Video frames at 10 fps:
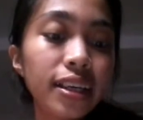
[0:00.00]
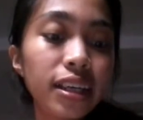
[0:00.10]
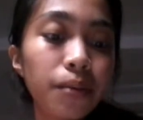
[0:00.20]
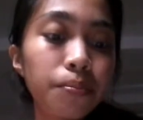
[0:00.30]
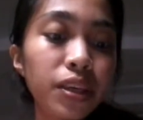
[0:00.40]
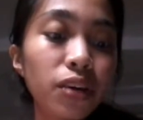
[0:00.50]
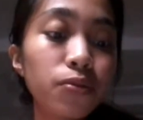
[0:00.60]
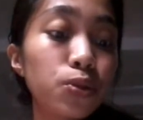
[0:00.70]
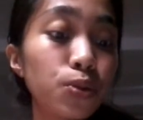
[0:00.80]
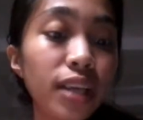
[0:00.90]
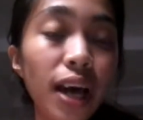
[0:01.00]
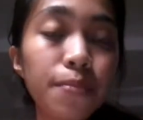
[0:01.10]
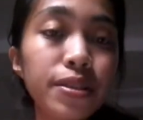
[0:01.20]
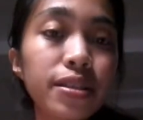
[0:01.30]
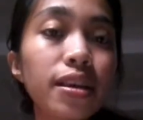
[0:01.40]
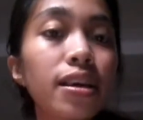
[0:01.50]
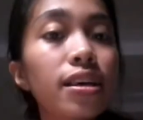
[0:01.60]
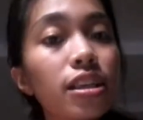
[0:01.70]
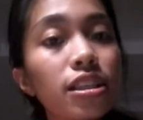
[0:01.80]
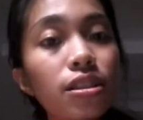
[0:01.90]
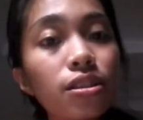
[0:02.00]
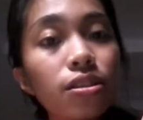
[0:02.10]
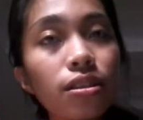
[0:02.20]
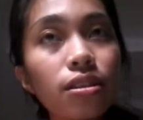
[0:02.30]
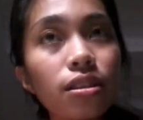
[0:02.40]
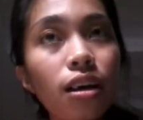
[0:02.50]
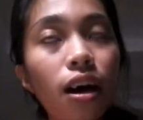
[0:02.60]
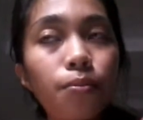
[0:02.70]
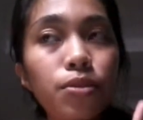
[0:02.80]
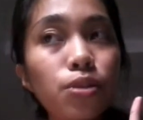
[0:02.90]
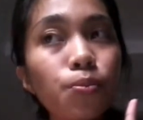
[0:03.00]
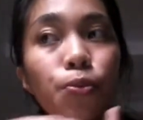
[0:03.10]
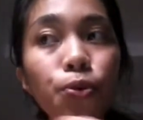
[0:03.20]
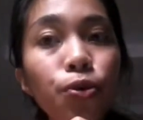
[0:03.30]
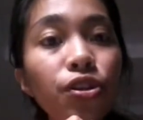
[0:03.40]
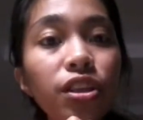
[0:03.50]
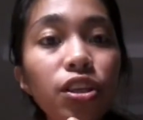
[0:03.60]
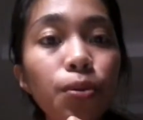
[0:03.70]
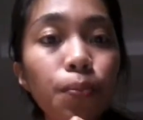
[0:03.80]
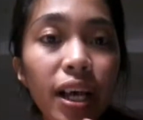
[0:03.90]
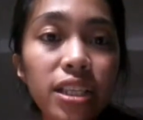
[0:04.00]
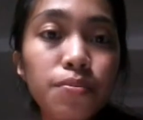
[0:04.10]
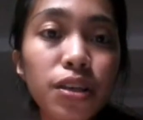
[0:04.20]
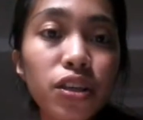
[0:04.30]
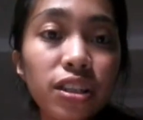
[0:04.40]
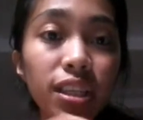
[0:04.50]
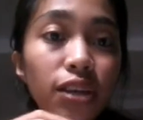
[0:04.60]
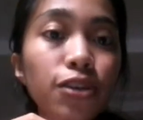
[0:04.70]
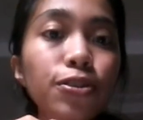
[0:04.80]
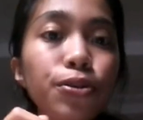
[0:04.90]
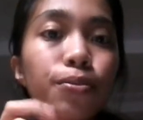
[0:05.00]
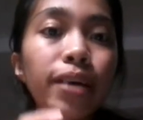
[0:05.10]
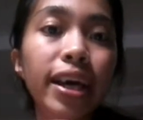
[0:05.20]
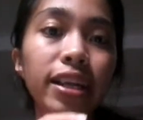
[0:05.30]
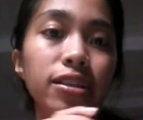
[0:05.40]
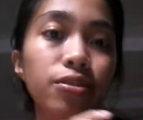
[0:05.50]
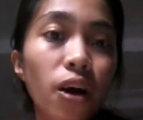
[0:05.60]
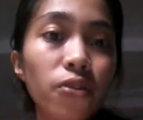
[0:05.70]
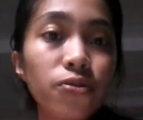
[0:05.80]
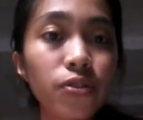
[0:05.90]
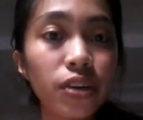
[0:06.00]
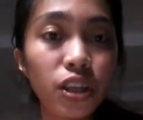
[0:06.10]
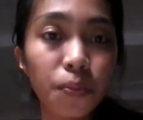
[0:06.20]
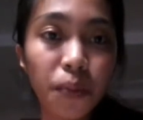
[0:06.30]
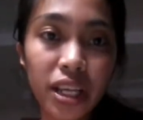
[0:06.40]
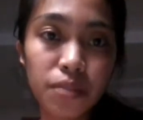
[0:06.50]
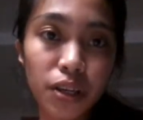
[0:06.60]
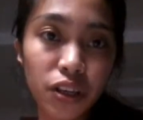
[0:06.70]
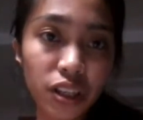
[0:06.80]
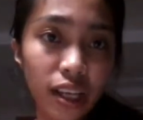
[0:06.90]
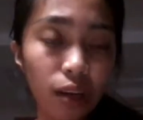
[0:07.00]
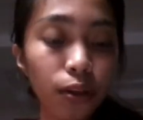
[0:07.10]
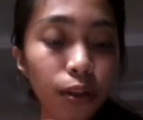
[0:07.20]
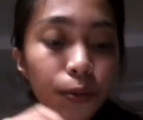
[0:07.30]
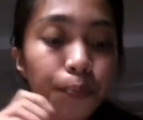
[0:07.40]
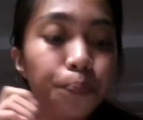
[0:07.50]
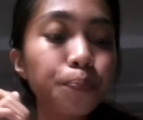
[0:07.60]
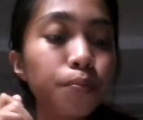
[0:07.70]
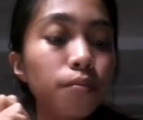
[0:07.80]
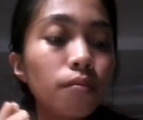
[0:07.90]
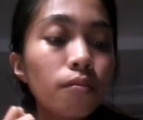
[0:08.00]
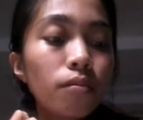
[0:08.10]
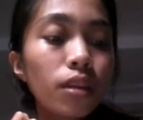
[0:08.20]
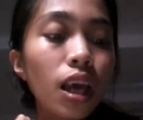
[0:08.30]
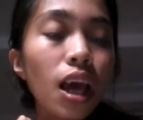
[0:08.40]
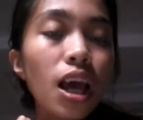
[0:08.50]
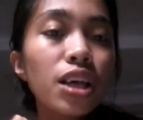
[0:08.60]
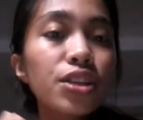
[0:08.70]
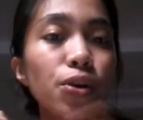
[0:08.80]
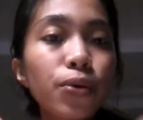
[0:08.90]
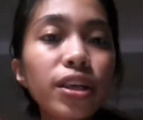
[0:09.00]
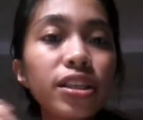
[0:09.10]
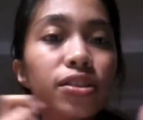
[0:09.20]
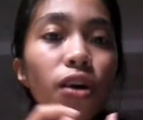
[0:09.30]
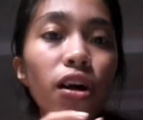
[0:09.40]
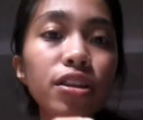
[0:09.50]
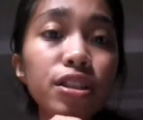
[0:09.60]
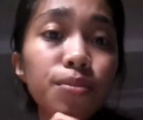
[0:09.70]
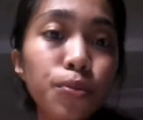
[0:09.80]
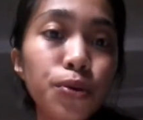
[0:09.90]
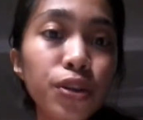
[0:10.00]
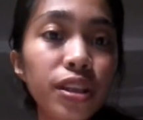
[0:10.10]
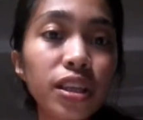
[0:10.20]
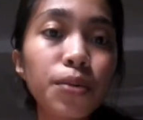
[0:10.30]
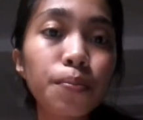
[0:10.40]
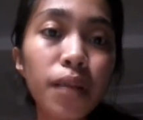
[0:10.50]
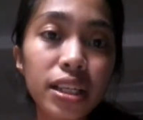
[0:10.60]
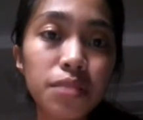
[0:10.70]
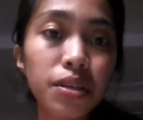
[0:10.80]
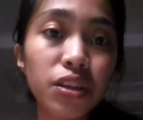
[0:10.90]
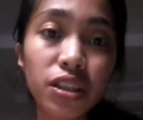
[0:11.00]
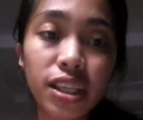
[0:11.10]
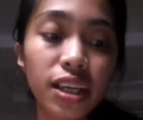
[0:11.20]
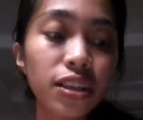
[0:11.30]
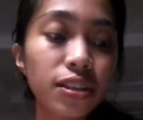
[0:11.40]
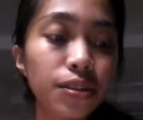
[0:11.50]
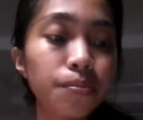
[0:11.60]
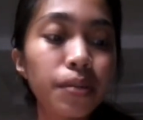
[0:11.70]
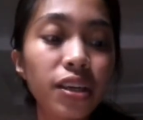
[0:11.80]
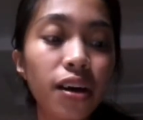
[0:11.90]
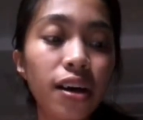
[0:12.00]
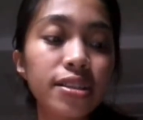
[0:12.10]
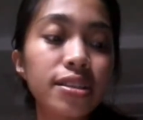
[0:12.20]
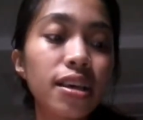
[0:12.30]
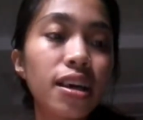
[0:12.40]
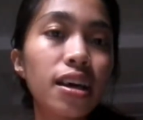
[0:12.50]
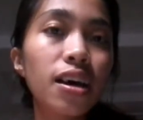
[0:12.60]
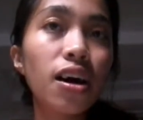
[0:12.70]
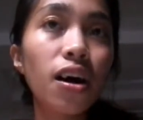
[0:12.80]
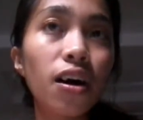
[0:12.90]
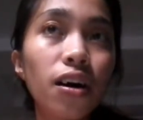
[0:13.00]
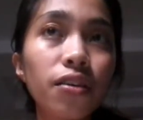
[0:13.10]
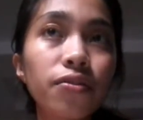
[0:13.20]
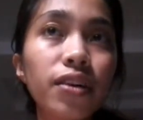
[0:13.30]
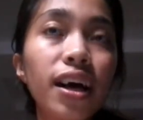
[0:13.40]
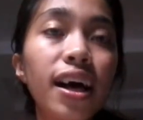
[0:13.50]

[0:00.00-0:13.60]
can be of two types: smooth endoplasmic reticulum and rough endoplasmic reticulum. So it is called smooth endoplasmic reticulum because of